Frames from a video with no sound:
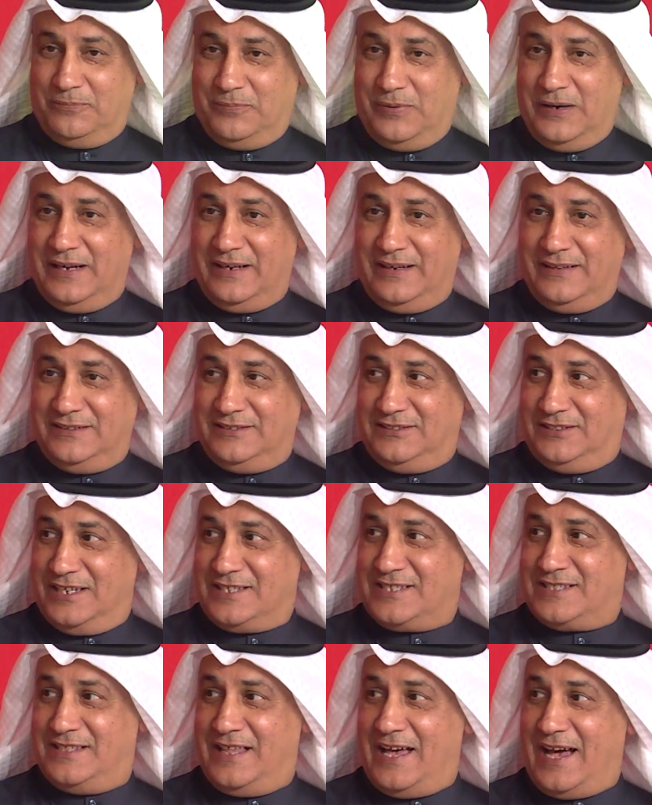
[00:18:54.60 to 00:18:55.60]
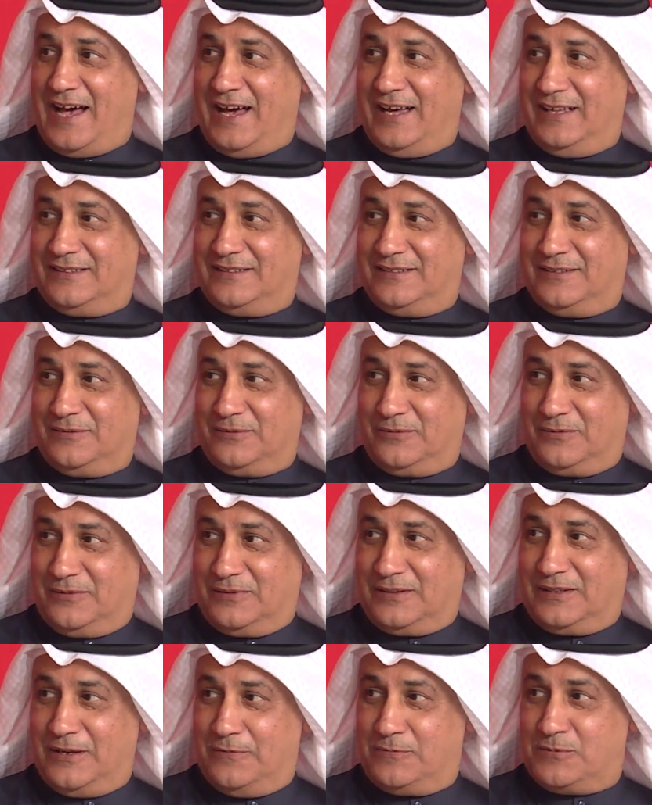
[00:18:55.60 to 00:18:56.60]
But just that
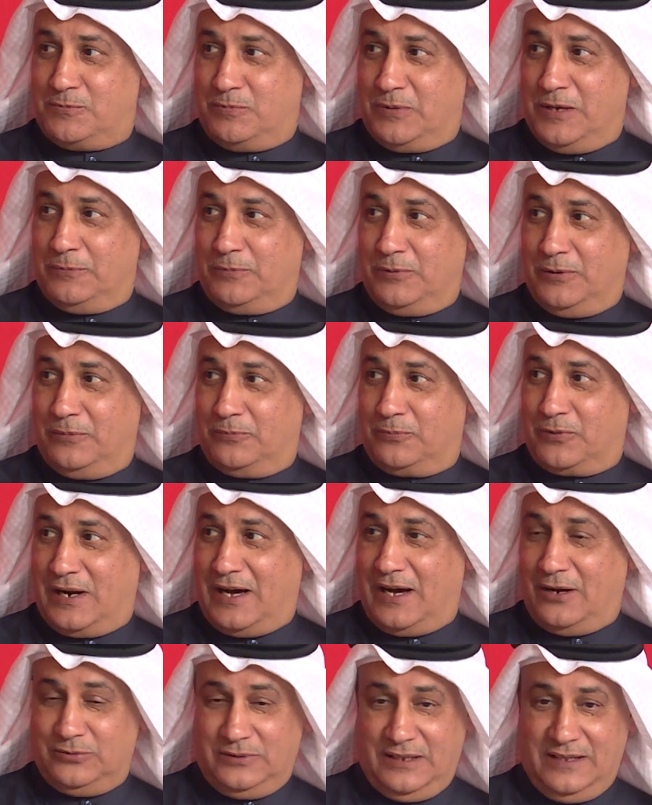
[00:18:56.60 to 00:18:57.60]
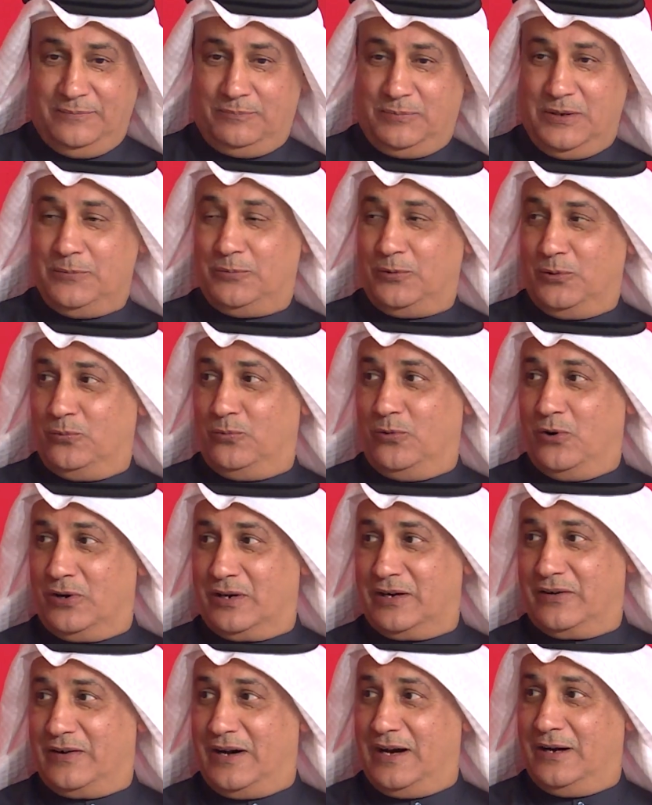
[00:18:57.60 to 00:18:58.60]
keeps people proud, and people
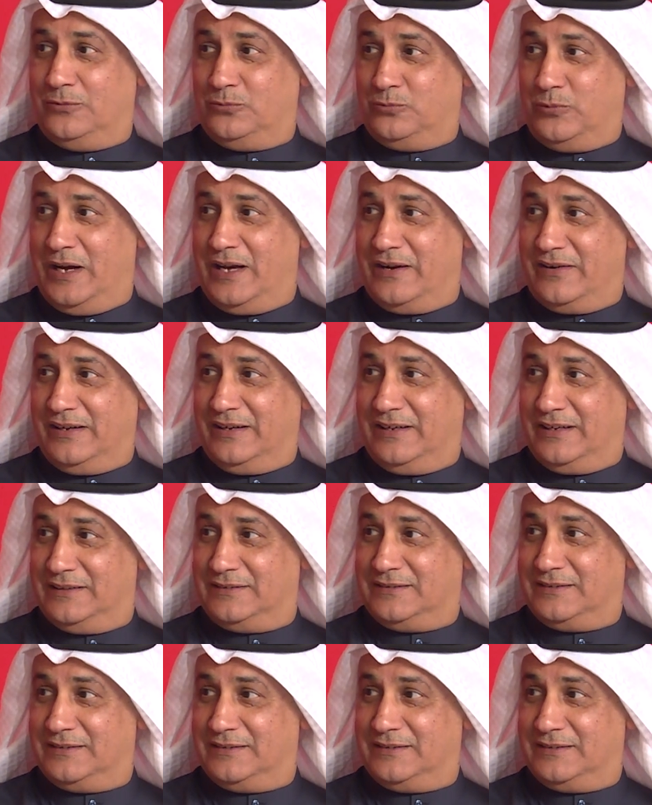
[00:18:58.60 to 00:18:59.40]
walk around wearing it.